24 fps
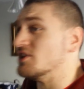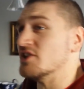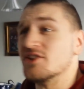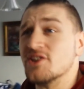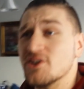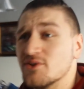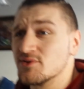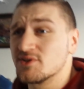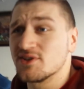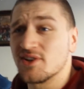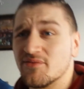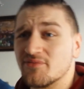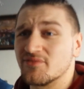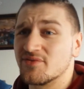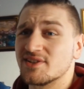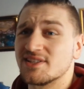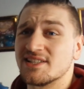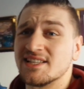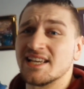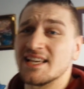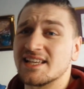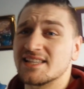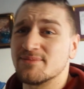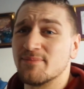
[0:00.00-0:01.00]
You do something for
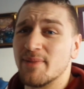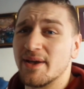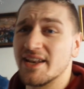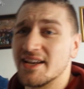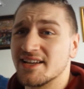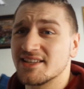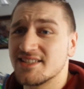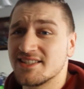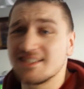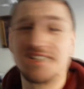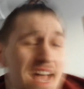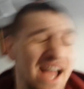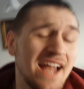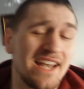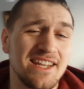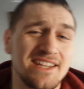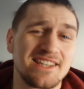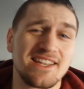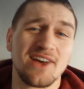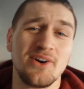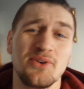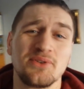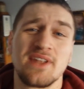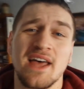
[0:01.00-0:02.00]
6 minutes and you
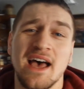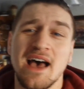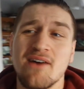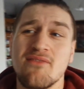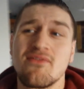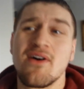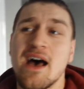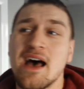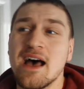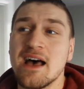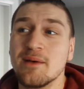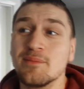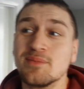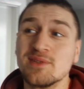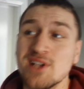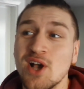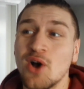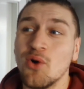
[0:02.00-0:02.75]
don't have abs.